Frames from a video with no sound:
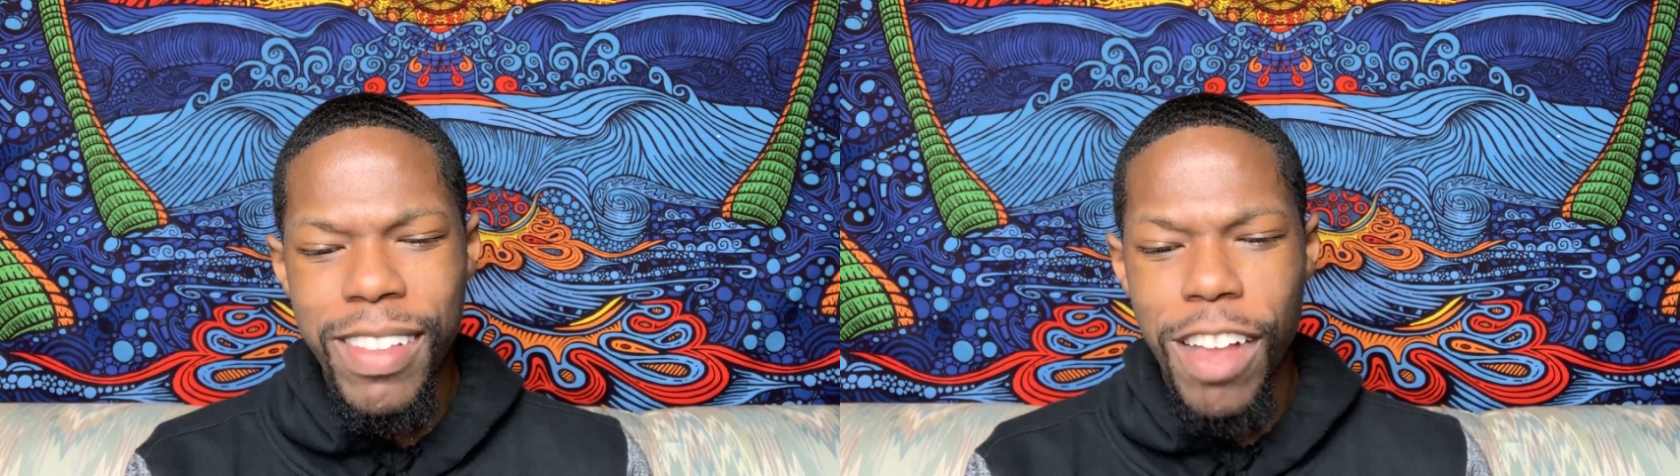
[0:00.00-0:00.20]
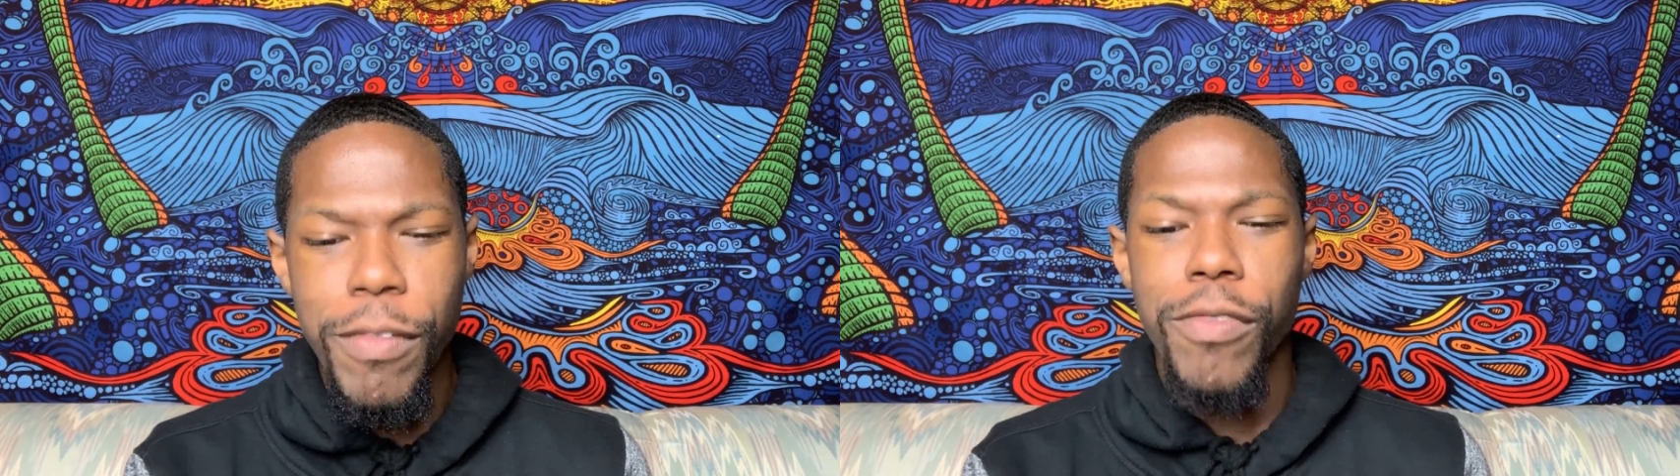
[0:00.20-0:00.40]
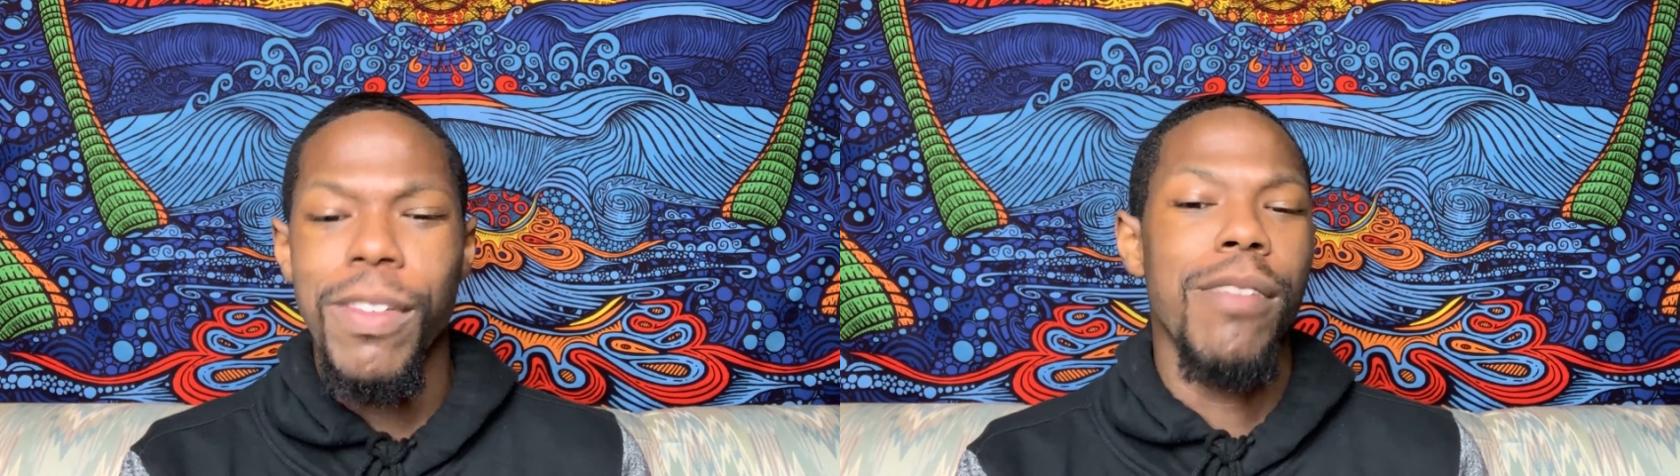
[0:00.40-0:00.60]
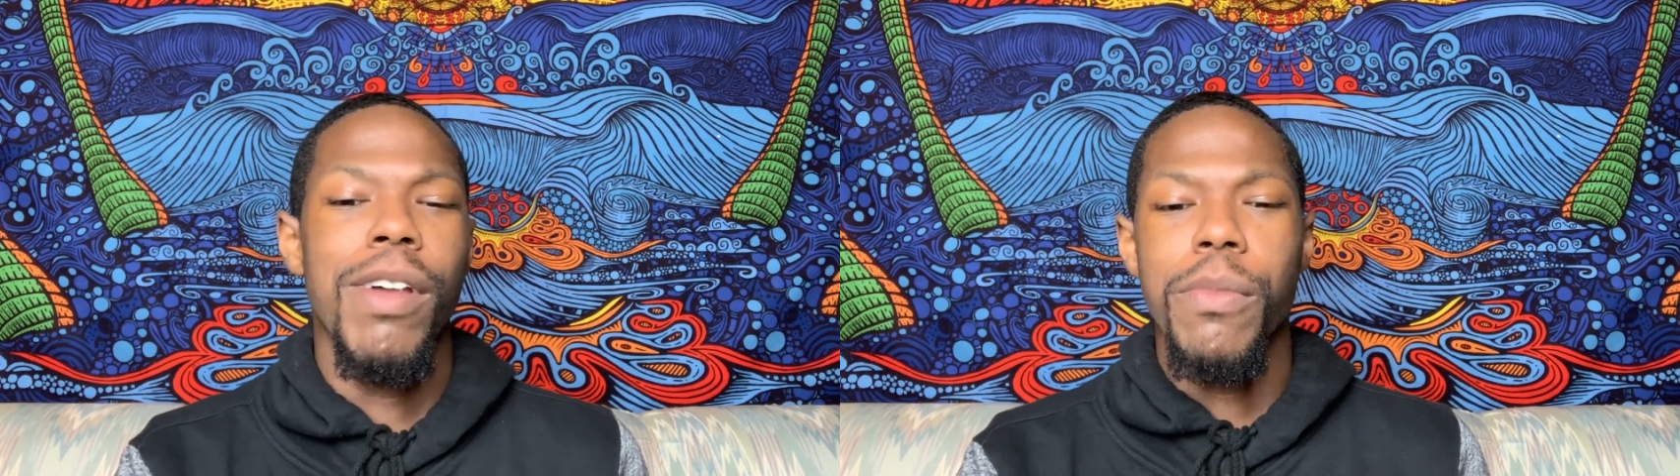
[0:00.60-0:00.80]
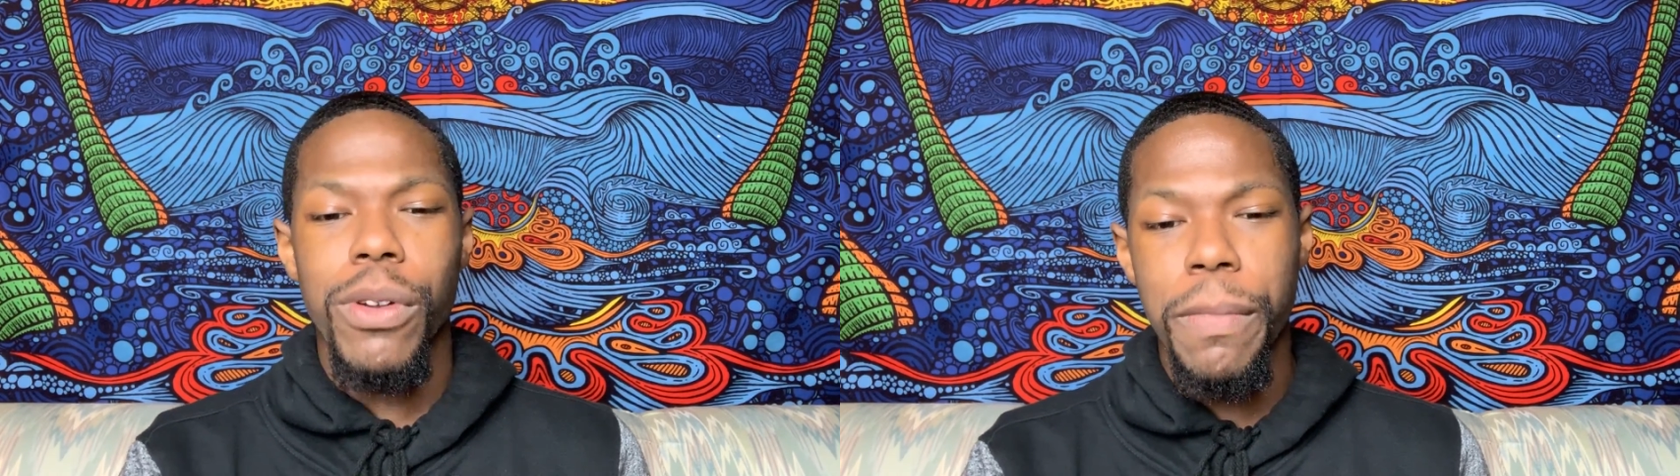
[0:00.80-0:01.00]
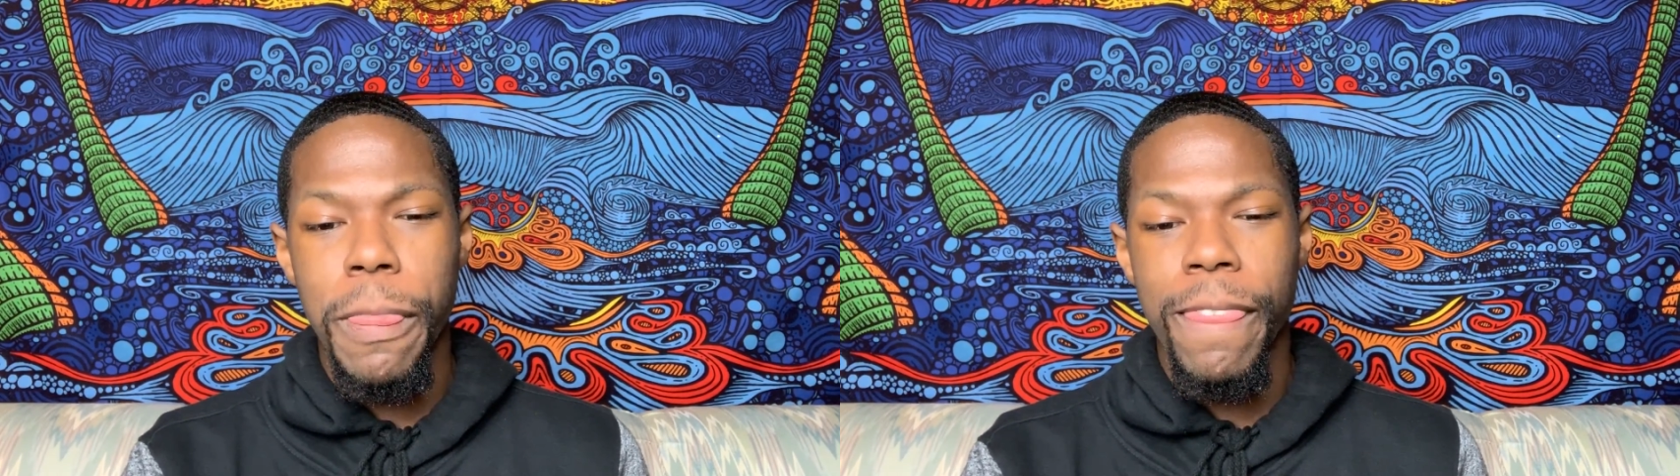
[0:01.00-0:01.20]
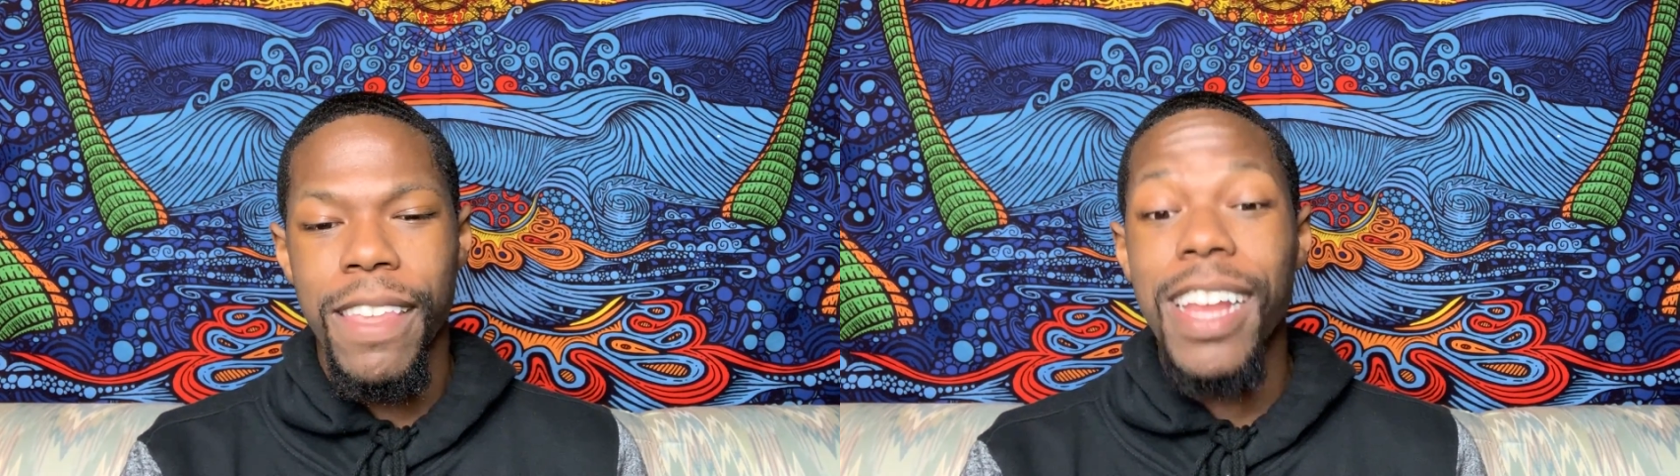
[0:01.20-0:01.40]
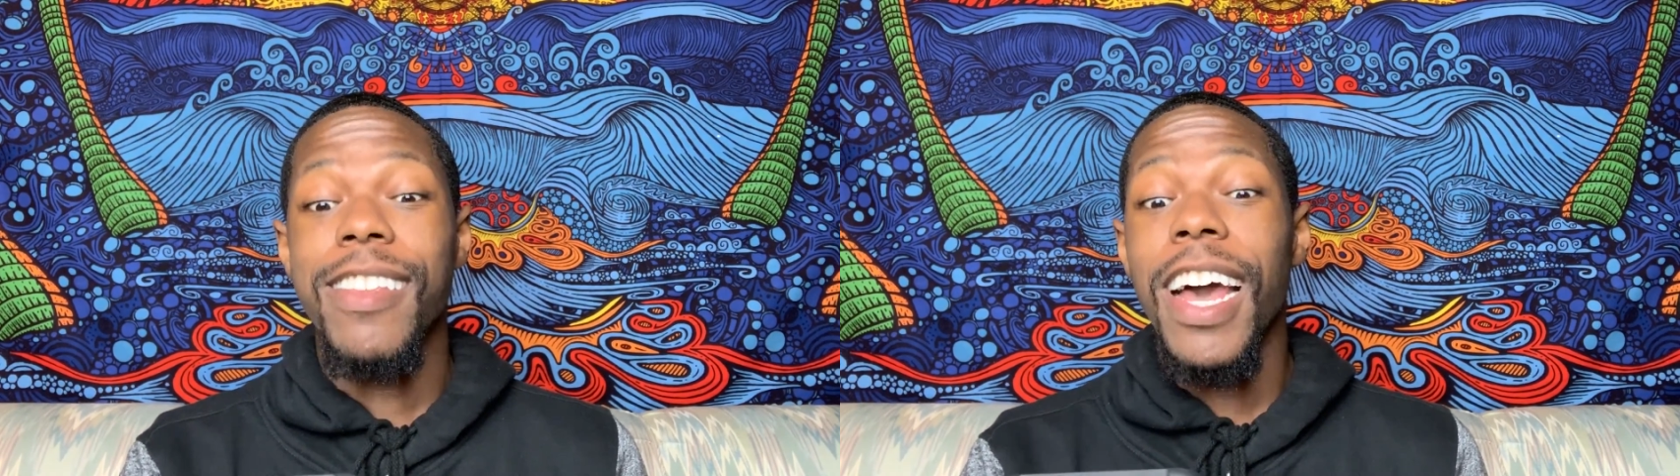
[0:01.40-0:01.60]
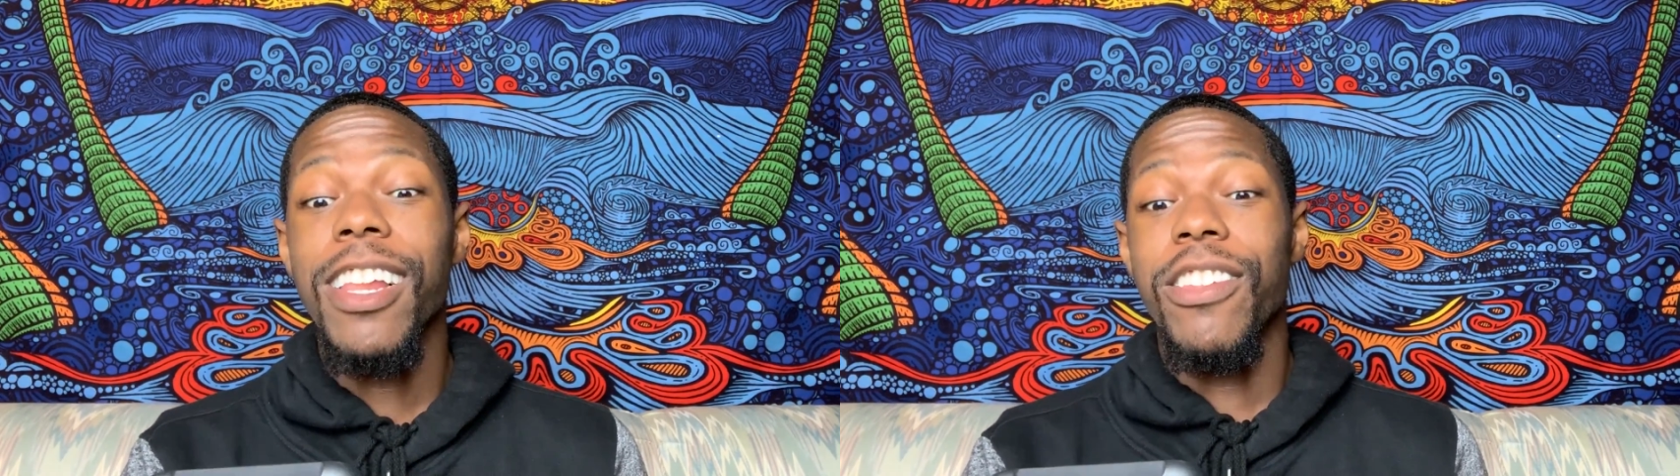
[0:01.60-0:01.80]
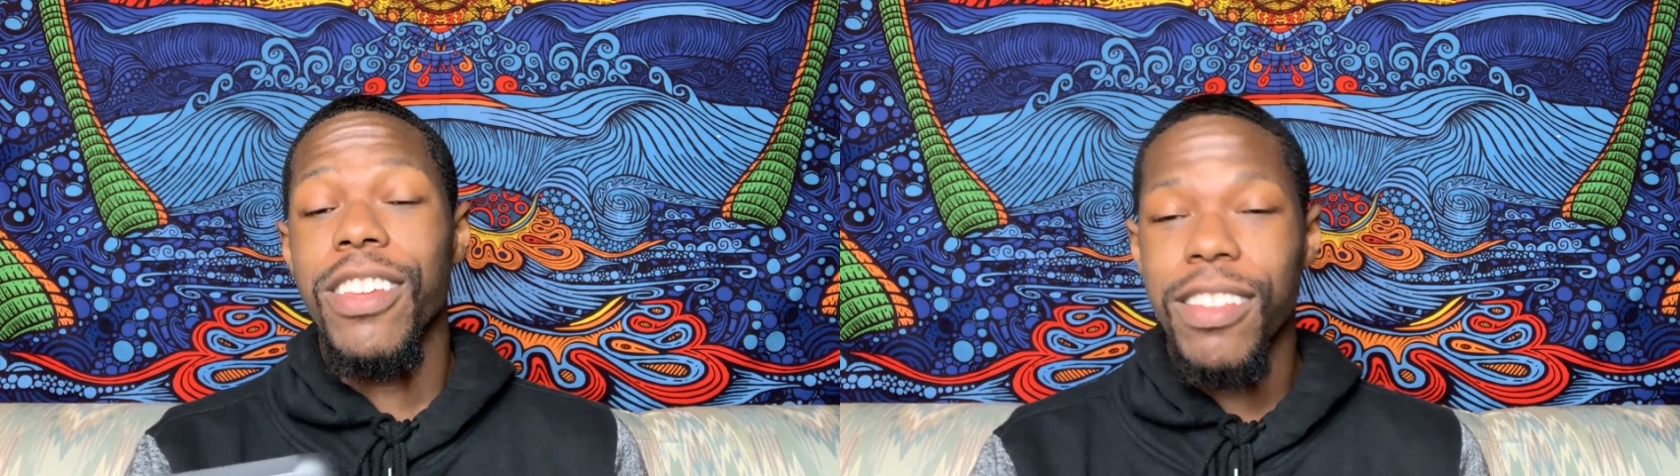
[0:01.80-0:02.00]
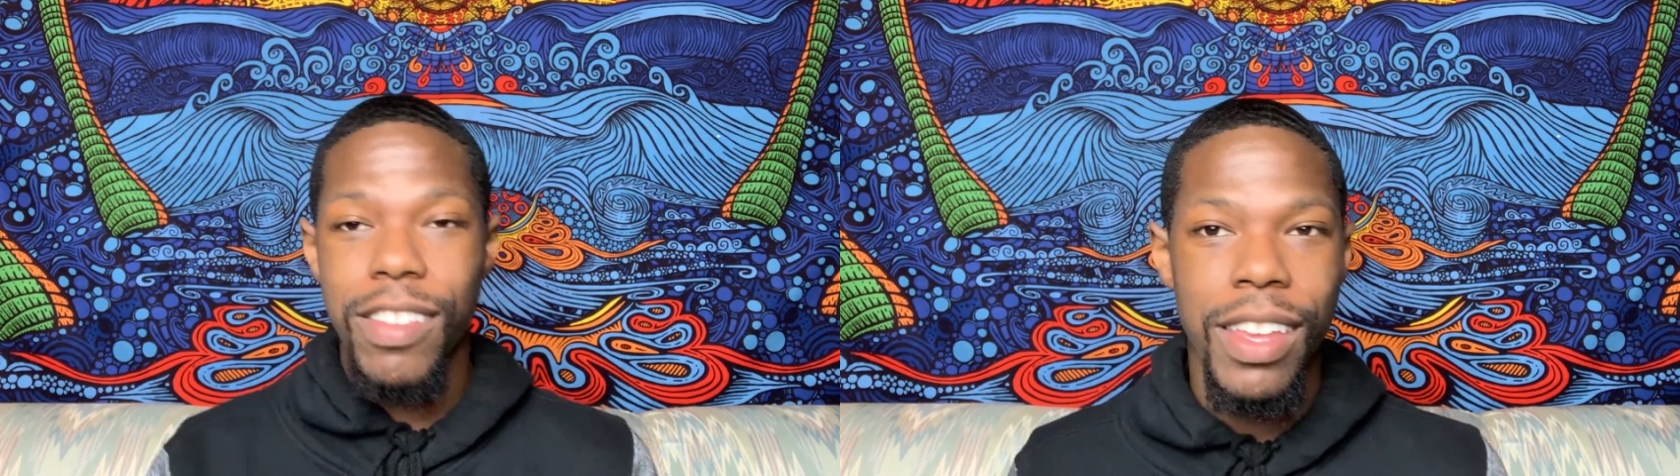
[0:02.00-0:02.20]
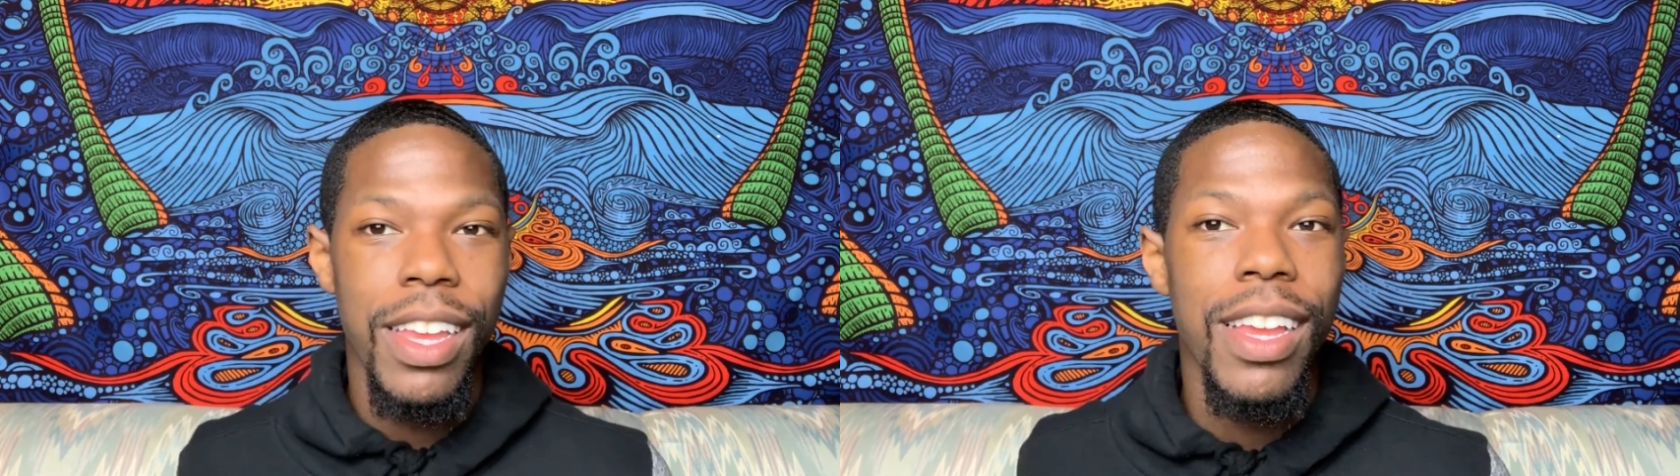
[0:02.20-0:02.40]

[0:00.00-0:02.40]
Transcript: it's not miss me remember intelligence